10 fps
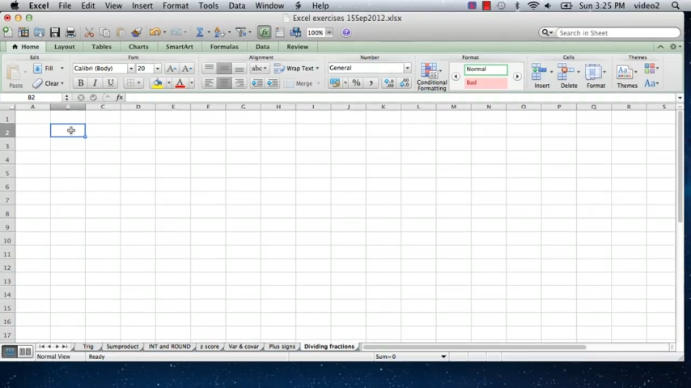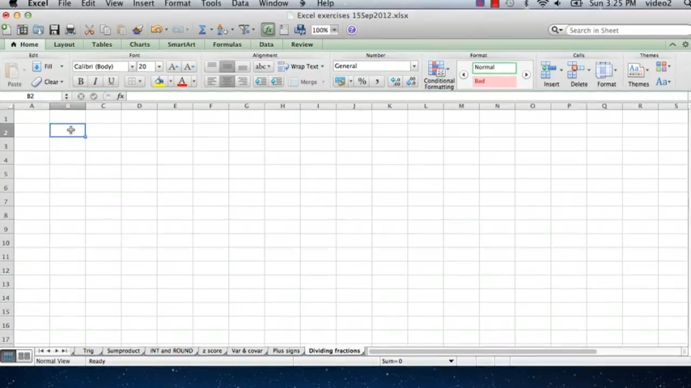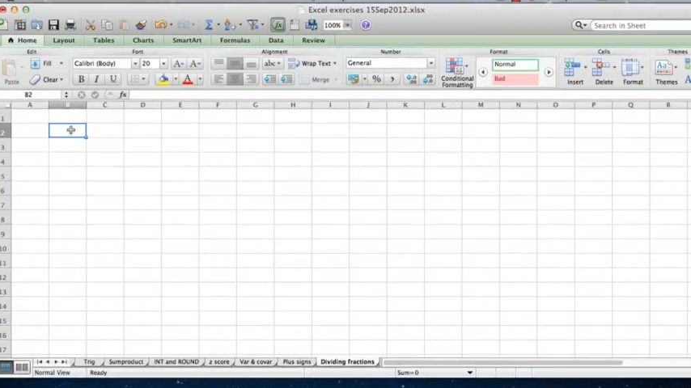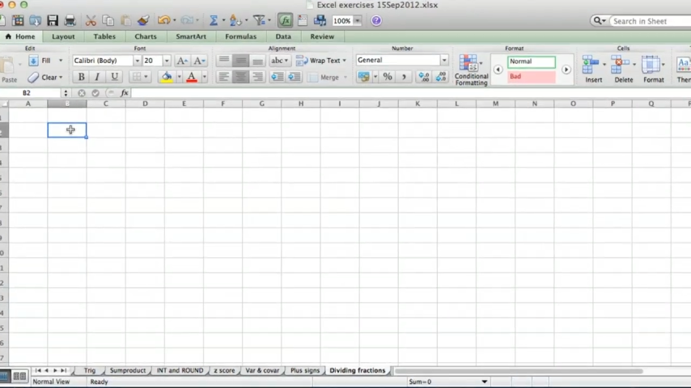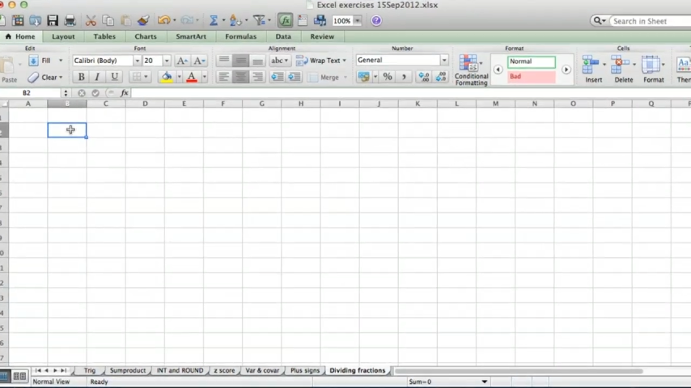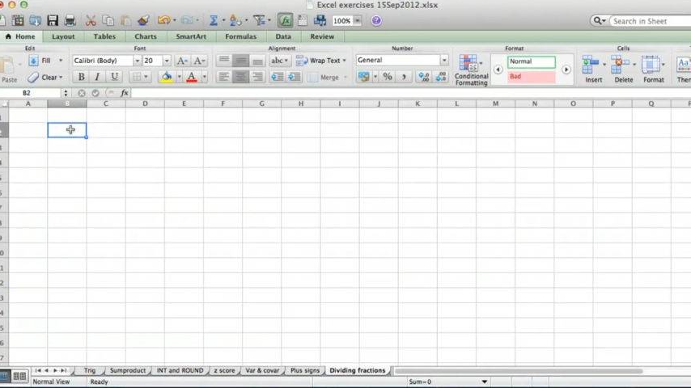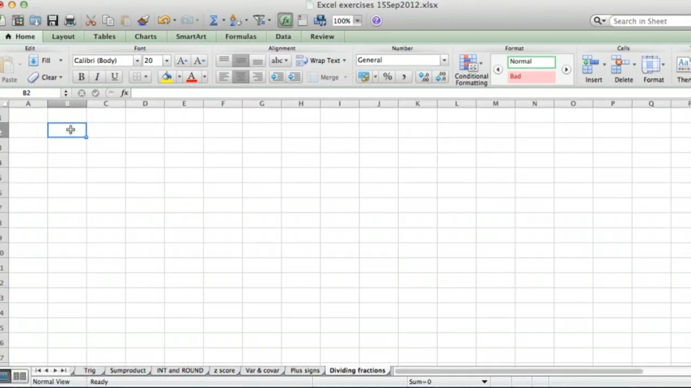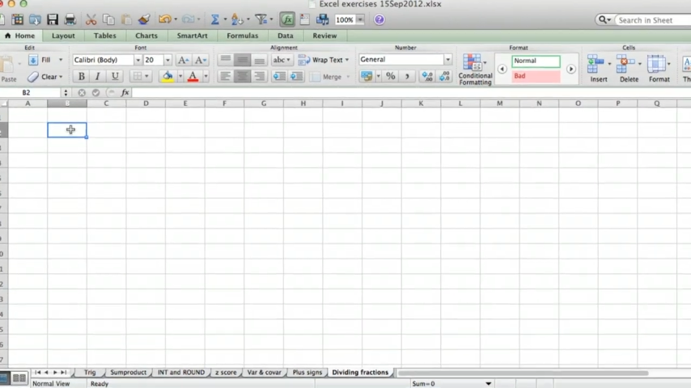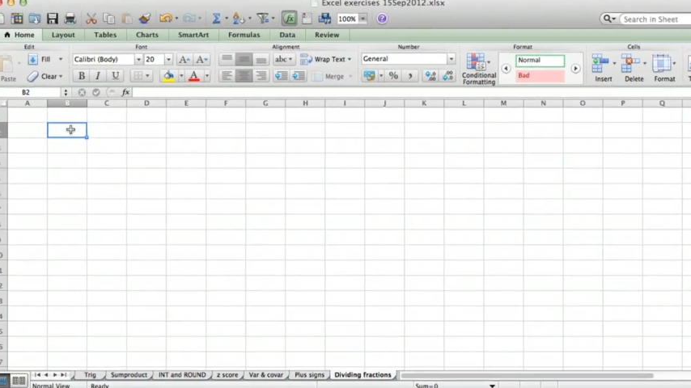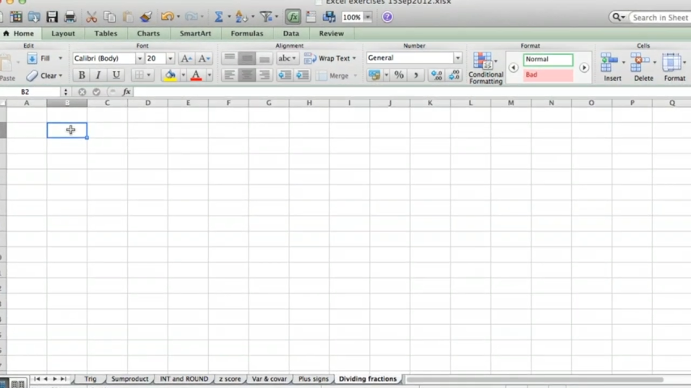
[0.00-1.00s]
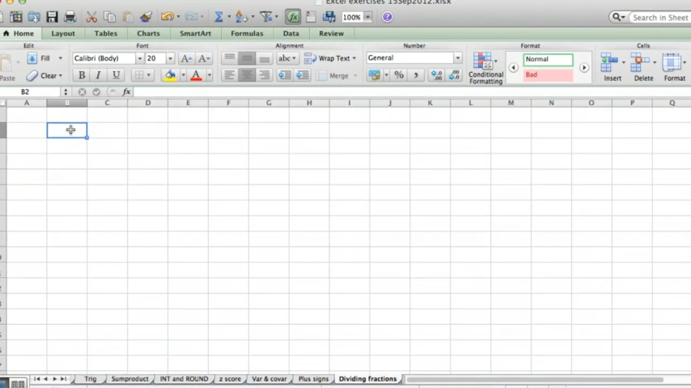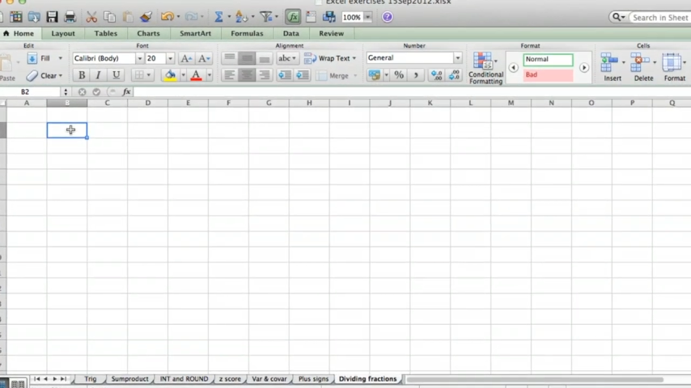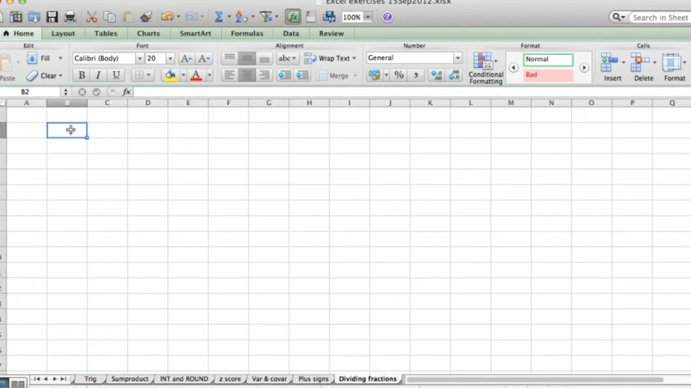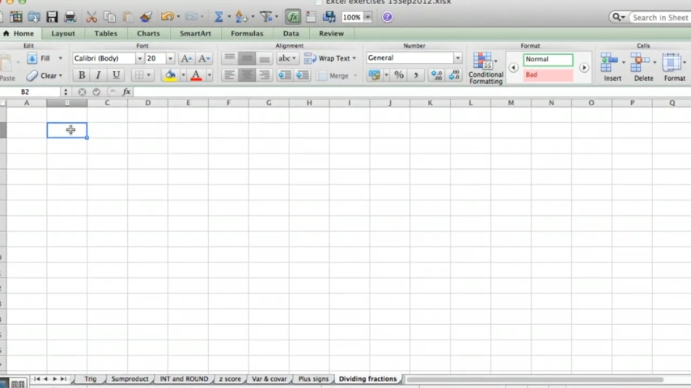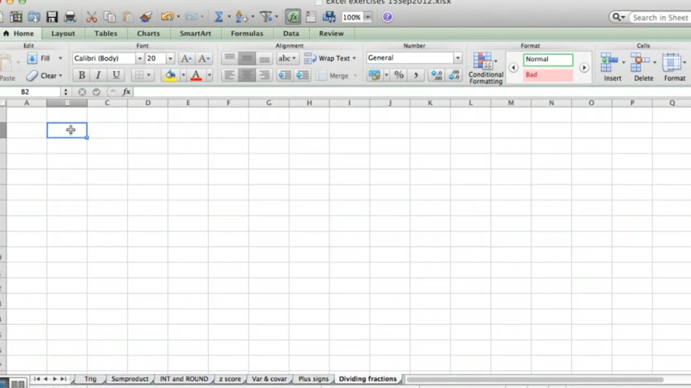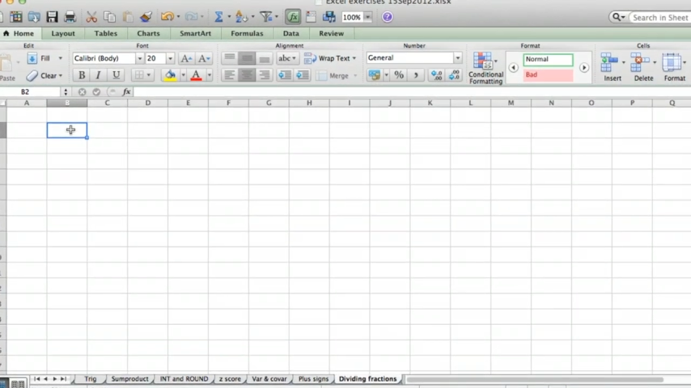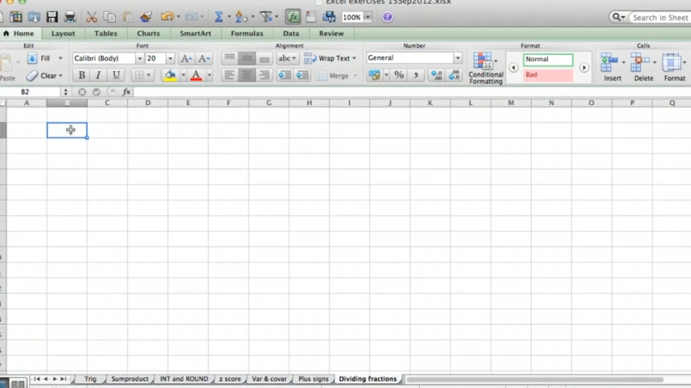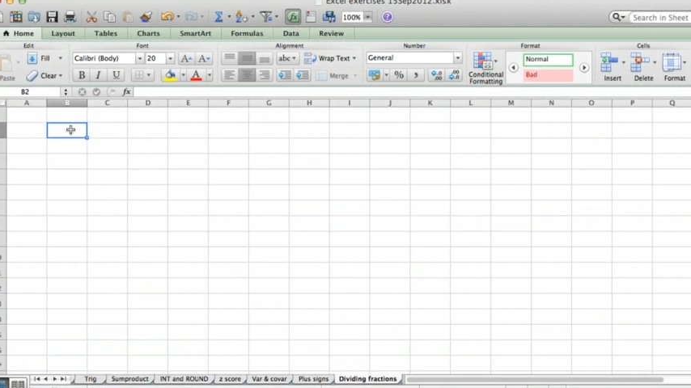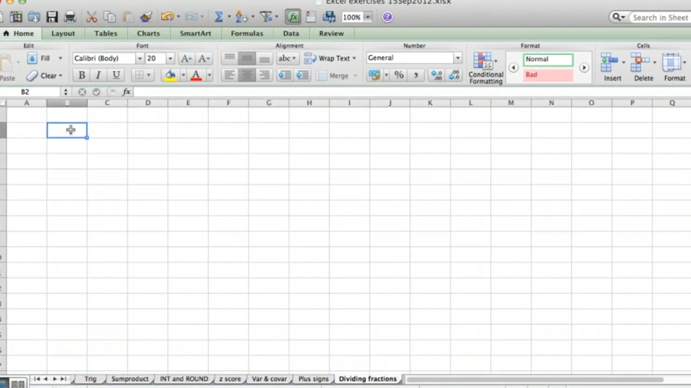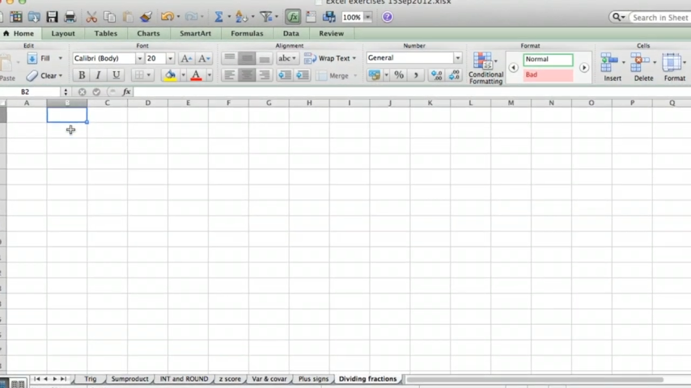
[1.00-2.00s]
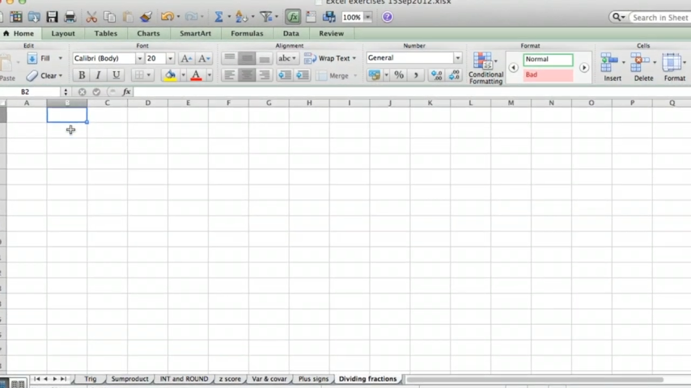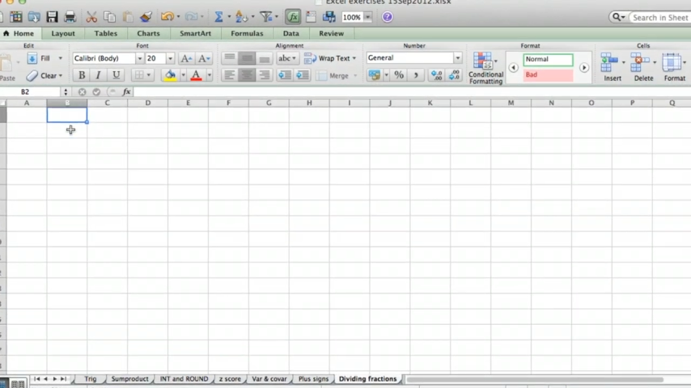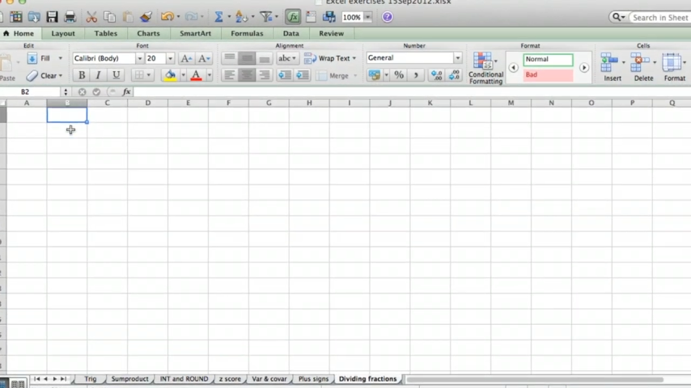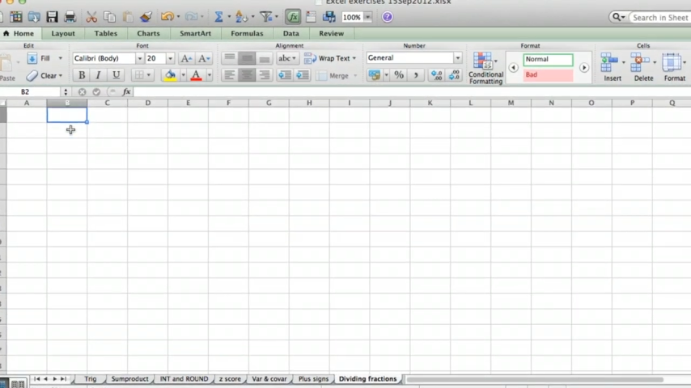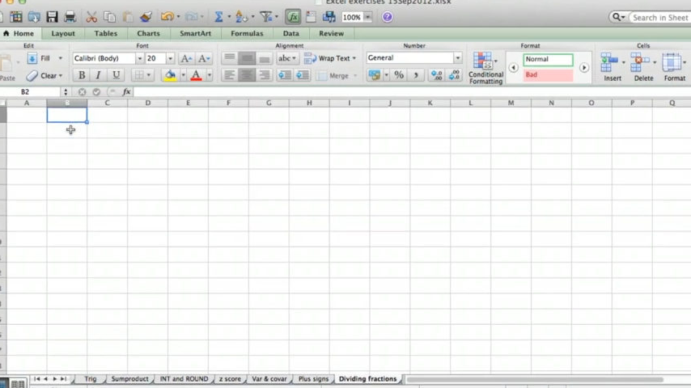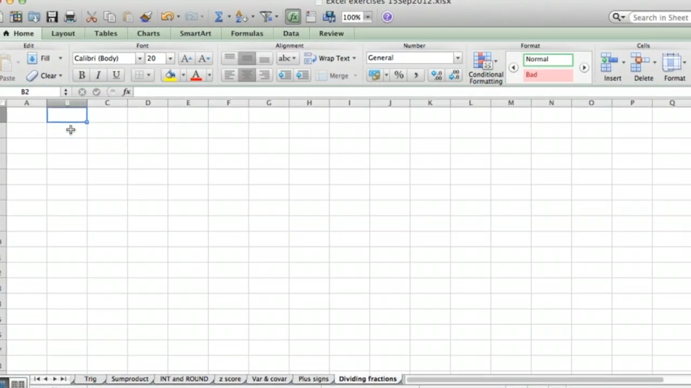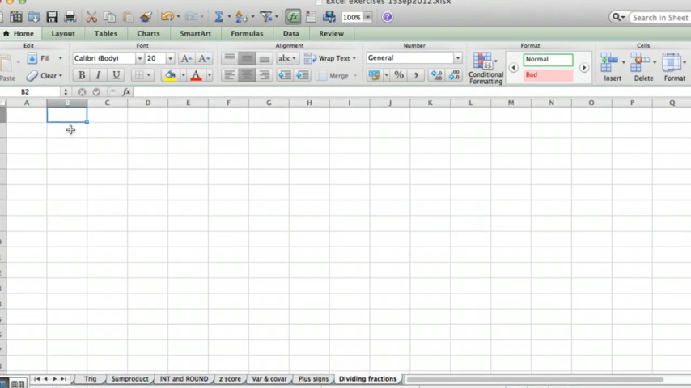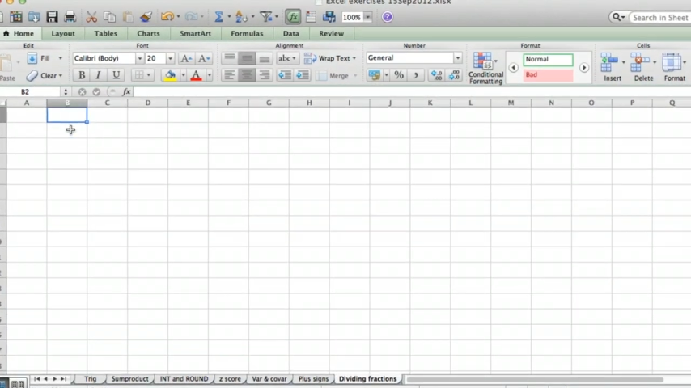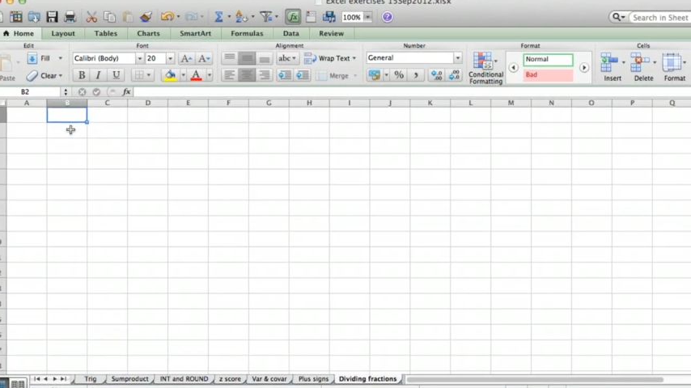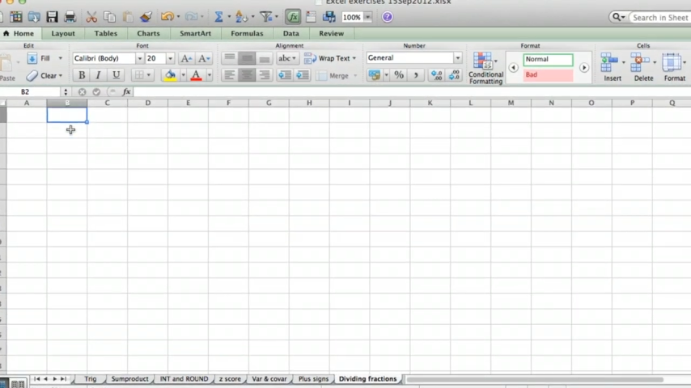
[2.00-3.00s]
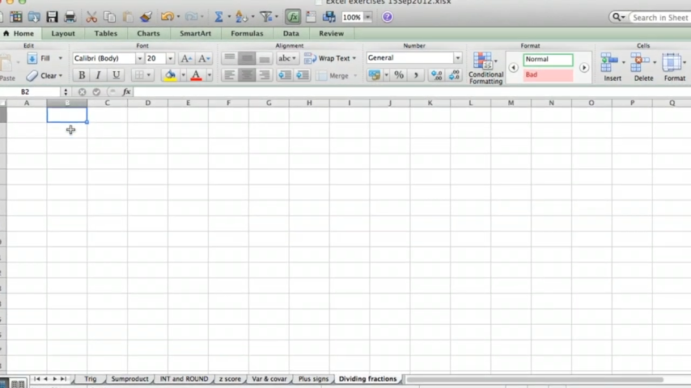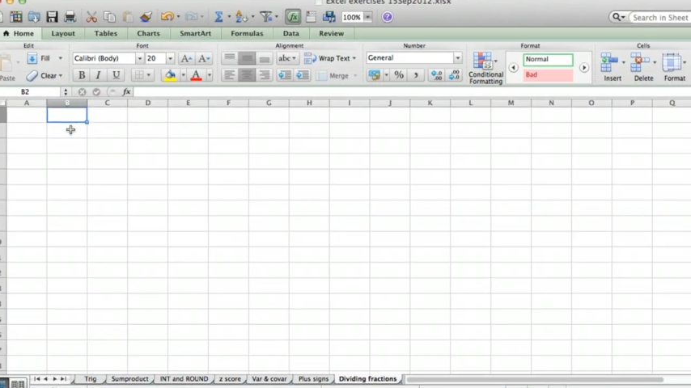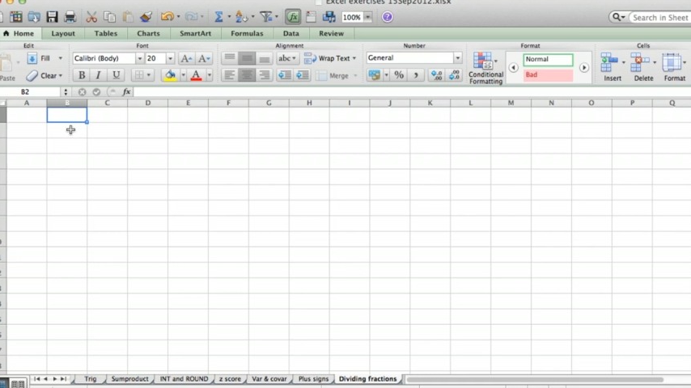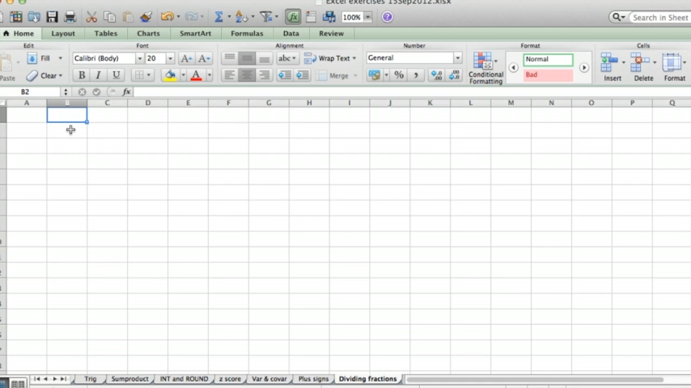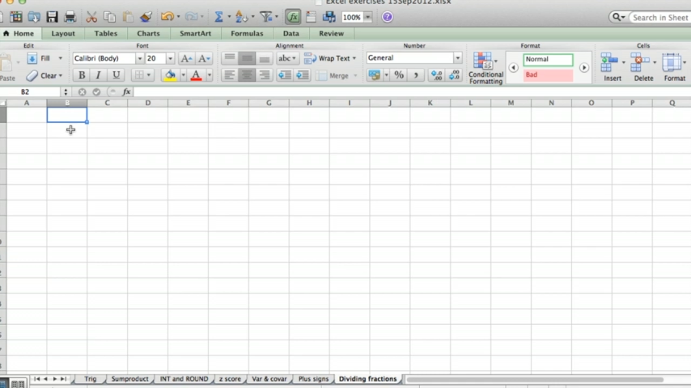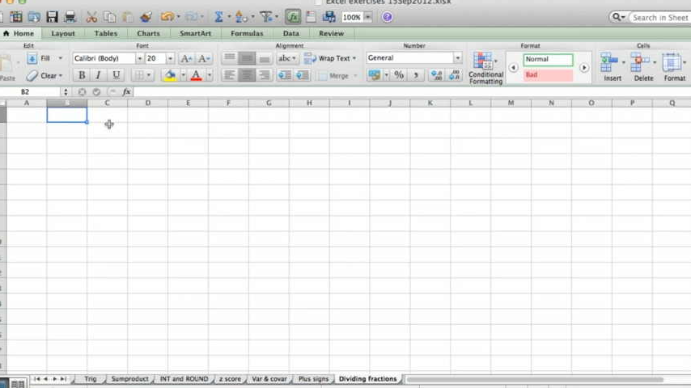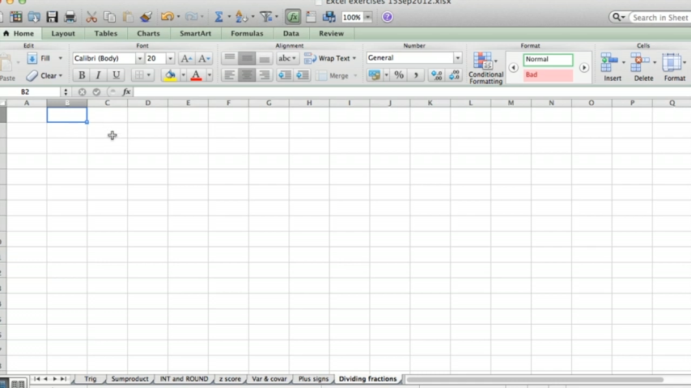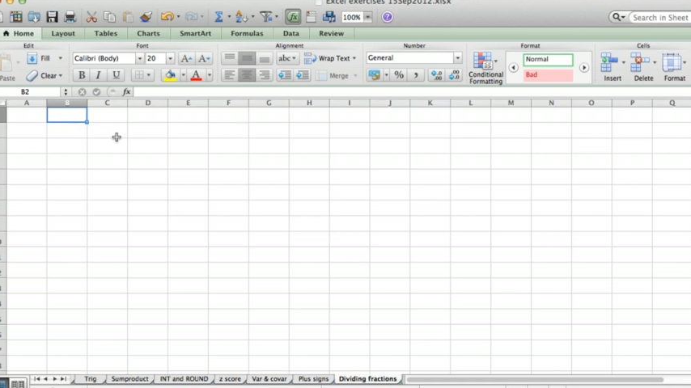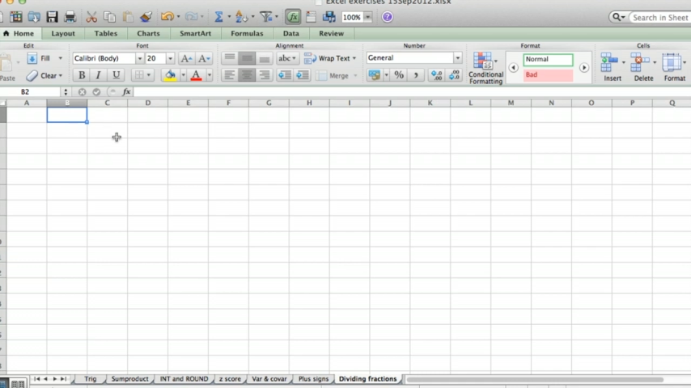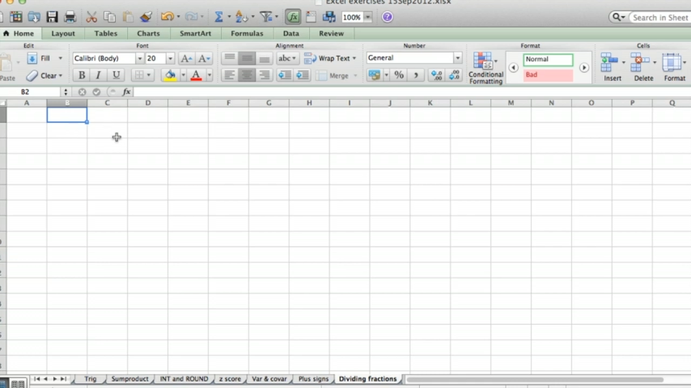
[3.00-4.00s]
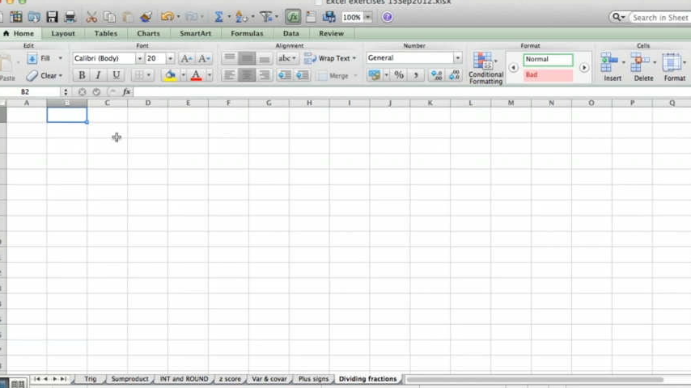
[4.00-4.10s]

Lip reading: (no speaker visible)